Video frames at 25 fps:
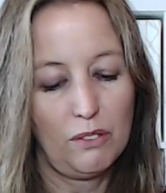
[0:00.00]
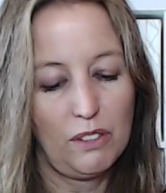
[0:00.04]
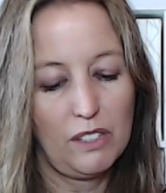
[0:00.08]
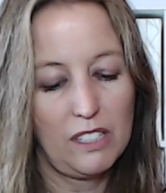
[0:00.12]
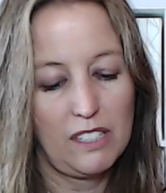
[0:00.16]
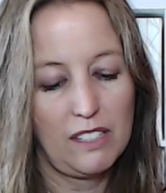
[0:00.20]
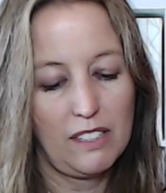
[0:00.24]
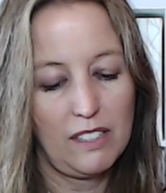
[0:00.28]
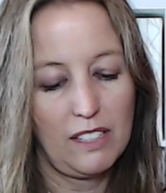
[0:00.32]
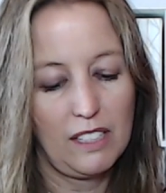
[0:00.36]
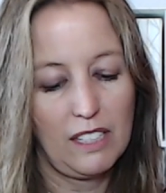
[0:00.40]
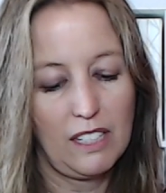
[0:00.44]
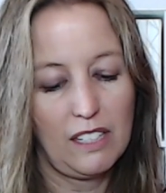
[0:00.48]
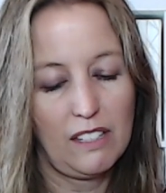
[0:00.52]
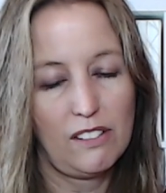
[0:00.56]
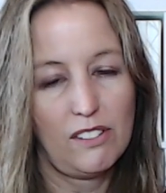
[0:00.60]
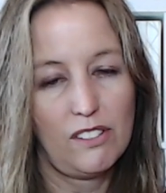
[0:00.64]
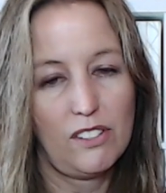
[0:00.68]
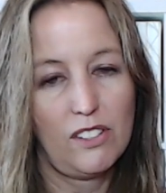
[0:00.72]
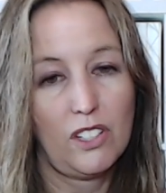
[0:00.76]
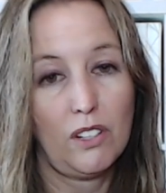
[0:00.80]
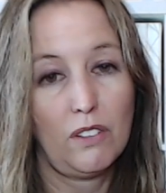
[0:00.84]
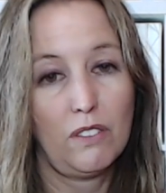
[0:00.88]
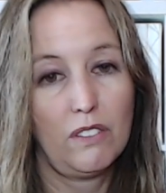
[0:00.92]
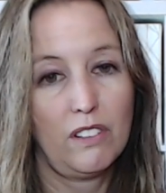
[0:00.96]
which the kids
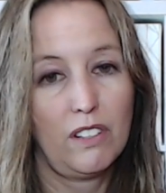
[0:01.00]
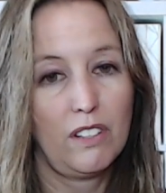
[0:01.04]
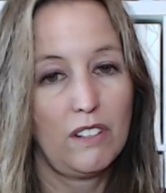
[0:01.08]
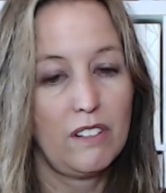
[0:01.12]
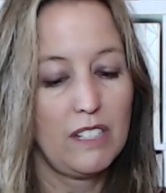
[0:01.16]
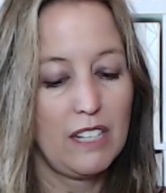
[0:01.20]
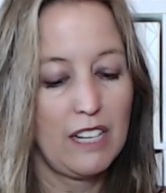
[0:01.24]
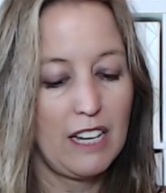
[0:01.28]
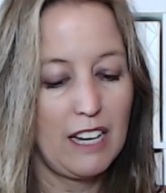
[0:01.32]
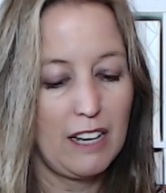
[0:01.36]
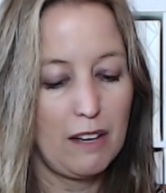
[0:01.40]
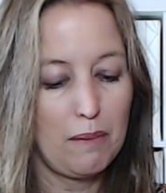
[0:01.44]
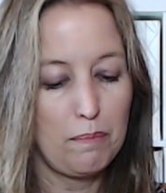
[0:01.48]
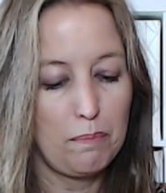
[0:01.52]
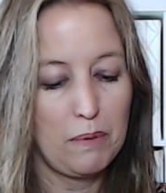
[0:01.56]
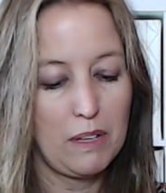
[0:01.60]
don't know yet,